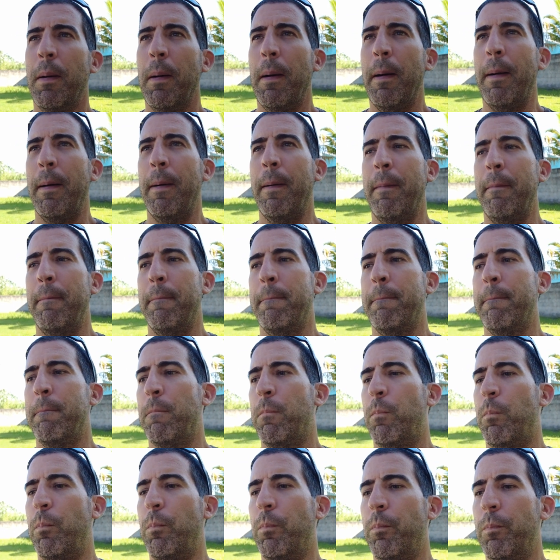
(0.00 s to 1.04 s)

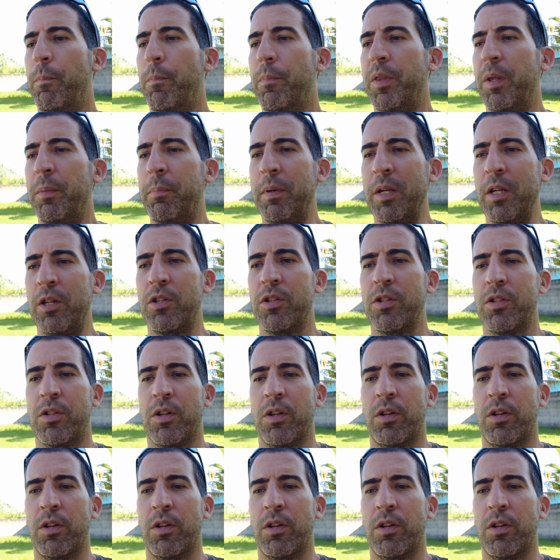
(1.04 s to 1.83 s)
The beaches